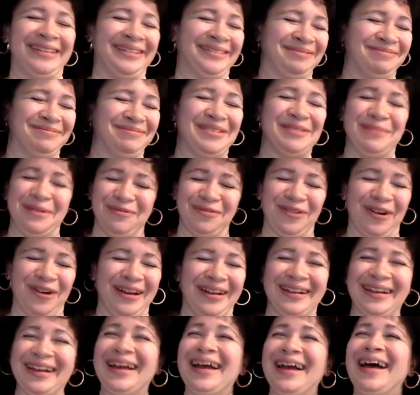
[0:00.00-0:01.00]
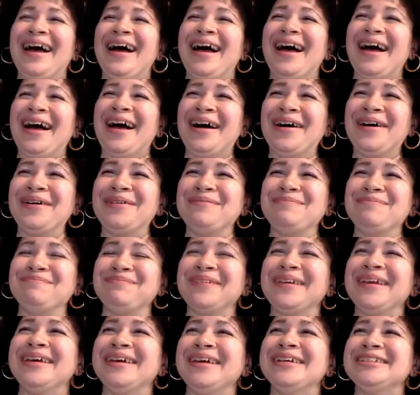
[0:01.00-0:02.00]
to be frank.
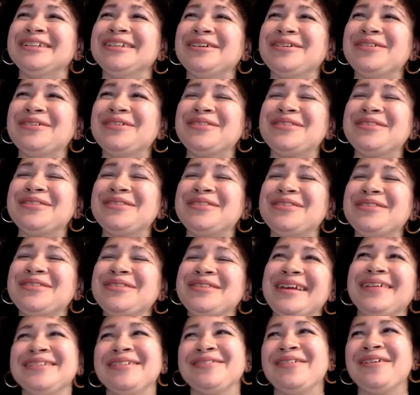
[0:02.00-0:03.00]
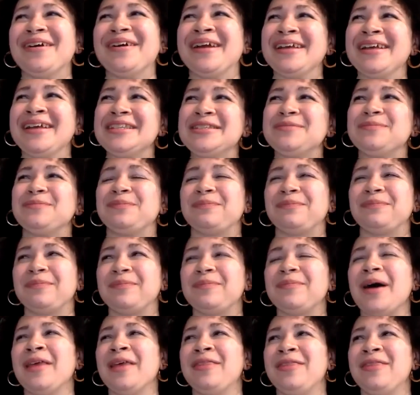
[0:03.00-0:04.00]
So I guess
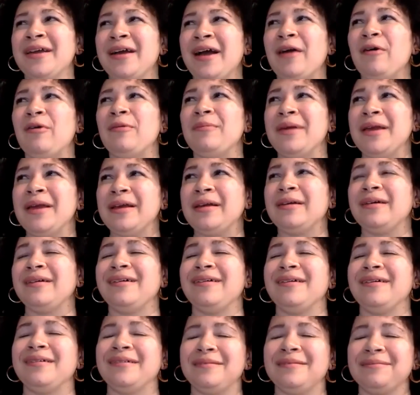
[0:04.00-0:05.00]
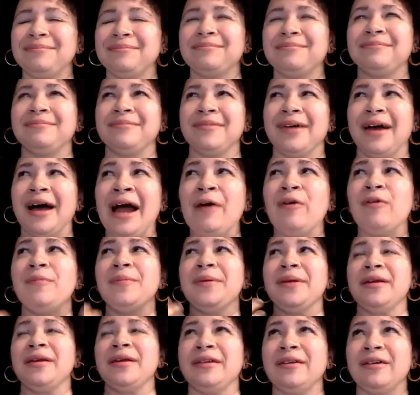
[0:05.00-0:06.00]
a thing I will
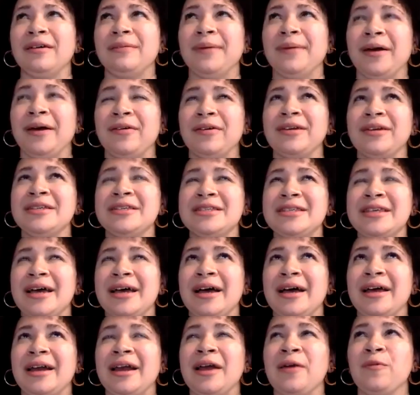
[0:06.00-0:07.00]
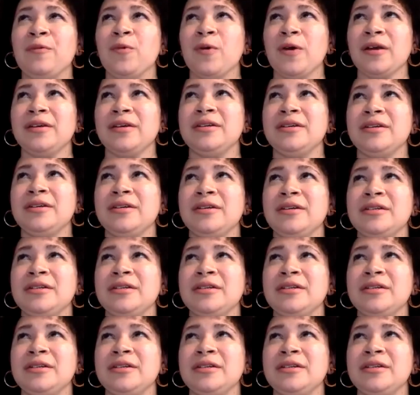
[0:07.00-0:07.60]
be clear about is that I work